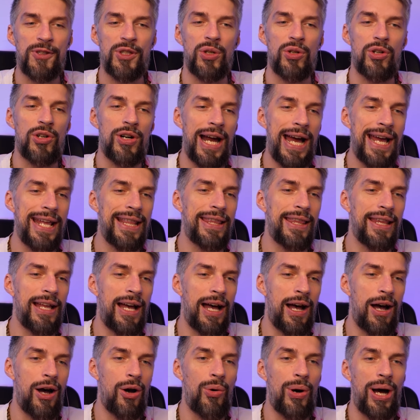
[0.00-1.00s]
So right
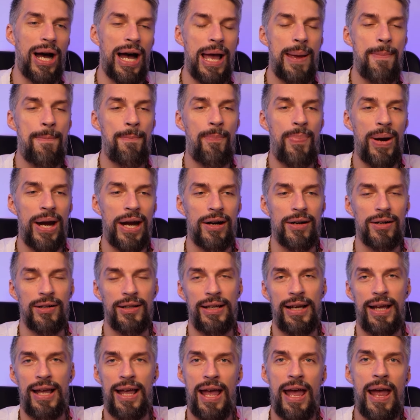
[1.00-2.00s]
now I
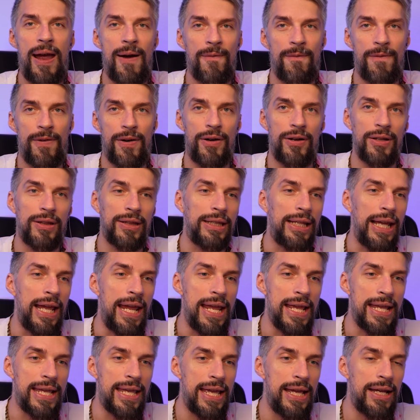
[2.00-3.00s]
barely ever
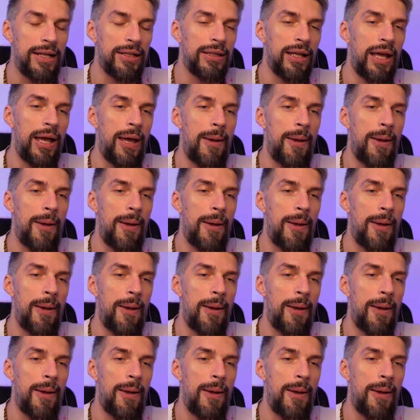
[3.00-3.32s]
take it.